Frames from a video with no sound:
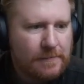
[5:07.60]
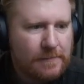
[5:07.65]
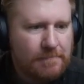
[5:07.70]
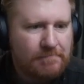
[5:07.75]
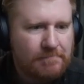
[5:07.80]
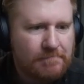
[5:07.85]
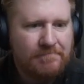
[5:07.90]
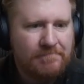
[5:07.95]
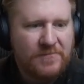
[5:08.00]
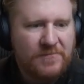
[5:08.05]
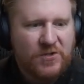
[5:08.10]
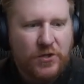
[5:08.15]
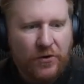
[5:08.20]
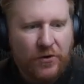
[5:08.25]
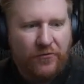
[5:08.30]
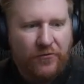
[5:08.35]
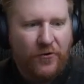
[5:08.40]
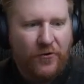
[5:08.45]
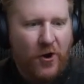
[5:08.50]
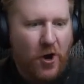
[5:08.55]

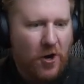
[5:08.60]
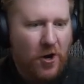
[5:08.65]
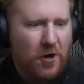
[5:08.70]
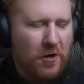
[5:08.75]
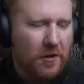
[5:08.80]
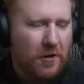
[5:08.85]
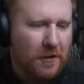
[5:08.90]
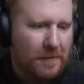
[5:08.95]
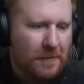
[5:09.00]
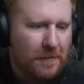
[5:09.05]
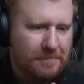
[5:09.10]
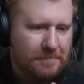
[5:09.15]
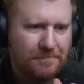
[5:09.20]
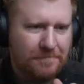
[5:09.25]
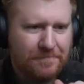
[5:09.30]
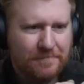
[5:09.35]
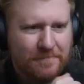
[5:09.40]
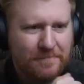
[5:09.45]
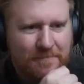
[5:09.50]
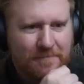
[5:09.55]
Jafar.
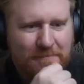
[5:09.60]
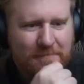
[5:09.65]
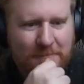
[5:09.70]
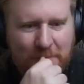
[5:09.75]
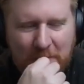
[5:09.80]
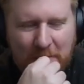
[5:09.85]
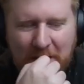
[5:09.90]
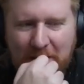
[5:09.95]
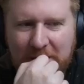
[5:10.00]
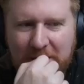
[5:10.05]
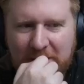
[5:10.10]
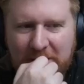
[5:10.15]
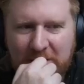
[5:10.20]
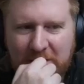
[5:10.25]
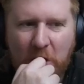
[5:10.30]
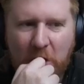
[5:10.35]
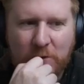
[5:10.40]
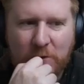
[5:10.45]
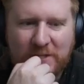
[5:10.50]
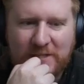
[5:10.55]
So,
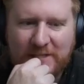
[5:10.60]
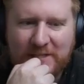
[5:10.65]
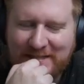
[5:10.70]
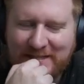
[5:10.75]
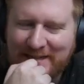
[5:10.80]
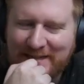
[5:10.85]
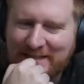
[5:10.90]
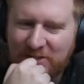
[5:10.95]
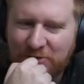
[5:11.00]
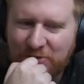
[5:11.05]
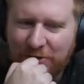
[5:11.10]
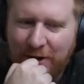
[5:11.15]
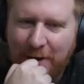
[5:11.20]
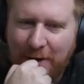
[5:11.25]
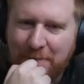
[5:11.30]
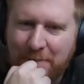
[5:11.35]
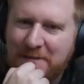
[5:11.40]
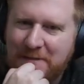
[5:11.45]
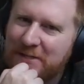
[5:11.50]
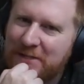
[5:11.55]
6-drop,
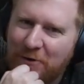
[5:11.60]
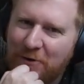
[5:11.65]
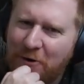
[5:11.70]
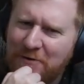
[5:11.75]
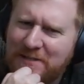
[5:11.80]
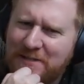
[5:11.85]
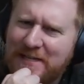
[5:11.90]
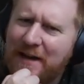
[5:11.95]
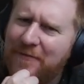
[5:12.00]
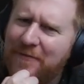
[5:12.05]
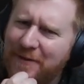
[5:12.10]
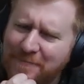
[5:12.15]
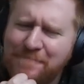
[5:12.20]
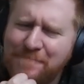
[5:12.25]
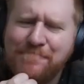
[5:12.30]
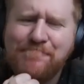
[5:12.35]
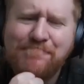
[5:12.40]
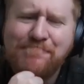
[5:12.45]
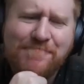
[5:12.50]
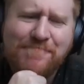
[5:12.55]
0-7.
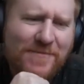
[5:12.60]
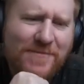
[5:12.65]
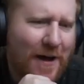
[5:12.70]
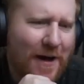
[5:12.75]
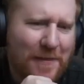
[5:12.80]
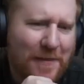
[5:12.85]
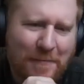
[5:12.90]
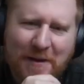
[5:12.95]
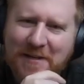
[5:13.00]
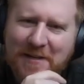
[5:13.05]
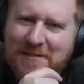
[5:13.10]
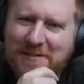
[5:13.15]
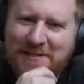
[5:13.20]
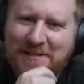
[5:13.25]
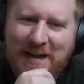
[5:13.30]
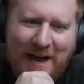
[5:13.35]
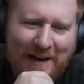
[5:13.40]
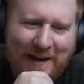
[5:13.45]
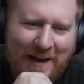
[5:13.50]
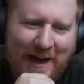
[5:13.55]
Not the best
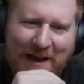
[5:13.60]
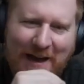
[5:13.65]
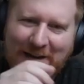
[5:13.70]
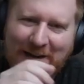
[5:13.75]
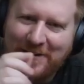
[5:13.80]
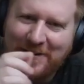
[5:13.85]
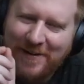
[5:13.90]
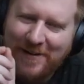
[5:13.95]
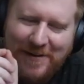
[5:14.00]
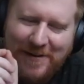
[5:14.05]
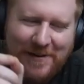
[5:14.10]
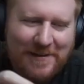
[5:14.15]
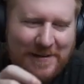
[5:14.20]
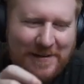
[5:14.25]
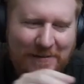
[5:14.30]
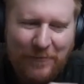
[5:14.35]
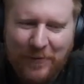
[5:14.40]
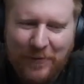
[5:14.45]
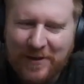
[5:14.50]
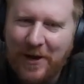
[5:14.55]
stat line
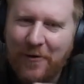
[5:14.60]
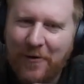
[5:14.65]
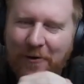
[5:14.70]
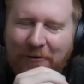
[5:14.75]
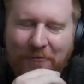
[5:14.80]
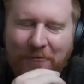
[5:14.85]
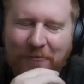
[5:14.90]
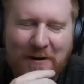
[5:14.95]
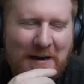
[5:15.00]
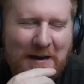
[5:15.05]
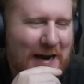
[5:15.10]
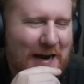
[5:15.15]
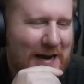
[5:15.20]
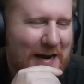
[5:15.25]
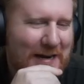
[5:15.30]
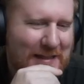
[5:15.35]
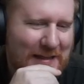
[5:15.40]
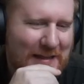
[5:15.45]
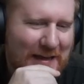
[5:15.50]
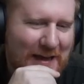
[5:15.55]
without reading
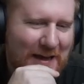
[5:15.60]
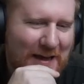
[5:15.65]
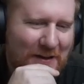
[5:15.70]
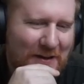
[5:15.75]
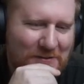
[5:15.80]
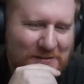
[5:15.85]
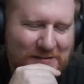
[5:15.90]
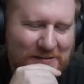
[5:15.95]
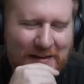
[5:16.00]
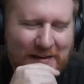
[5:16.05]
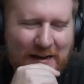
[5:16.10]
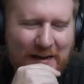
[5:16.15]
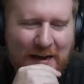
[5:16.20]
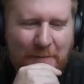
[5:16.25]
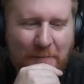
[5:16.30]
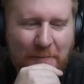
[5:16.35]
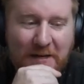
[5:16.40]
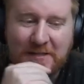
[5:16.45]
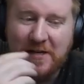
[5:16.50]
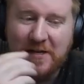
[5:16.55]
anything else. But
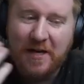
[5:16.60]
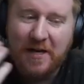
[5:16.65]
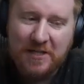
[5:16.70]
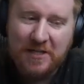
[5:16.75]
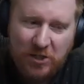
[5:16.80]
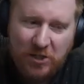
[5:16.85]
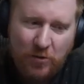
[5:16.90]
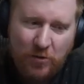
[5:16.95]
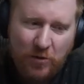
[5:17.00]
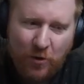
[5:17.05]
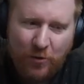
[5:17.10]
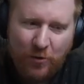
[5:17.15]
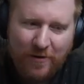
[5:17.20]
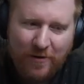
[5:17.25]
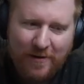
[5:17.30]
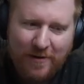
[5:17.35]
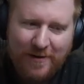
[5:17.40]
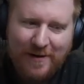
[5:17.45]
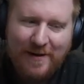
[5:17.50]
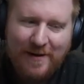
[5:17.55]
it's got 2 lore.
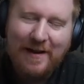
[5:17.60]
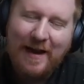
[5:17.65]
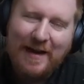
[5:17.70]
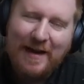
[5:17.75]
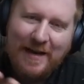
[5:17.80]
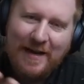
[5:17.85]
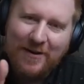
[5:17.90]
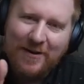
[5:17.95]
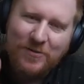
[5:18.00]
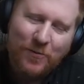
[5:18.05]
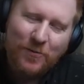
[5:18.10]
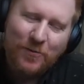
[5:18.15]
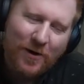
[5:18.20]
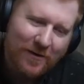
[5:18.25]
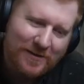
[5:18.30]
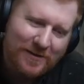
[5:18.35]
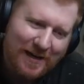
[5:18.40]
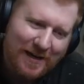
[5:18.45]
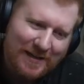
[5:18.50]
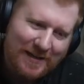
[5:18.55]
And here's where it's
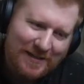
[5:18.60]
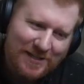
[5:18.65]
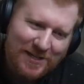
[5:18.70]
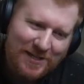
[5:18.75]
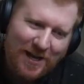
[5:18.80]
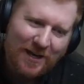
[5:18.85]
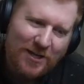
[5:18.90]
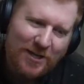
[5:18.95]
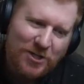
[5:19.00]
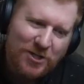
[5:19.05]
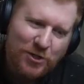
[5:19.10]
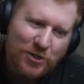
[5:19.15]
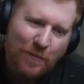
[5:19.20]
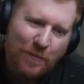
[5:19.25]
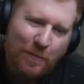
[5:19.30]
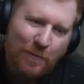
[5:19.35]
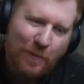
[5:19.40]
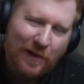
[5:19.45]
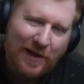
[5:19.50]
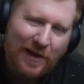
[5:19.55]
got Challenger
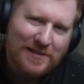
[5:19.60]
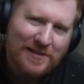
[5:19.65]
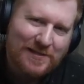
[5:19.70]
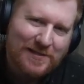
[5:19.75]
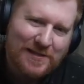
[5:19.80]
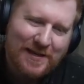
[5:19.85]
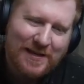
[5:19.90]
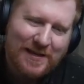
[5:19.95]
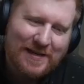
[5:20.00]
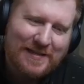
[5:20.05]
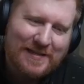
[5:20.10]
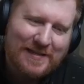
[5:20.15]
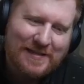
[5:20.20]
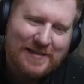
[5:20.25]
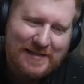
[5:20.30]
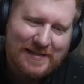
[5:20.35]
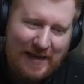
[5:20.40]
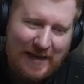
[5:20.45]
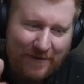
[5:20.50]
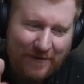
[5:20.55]

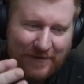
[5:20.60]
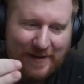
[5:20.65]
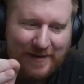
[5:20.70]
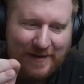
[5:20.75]
+7.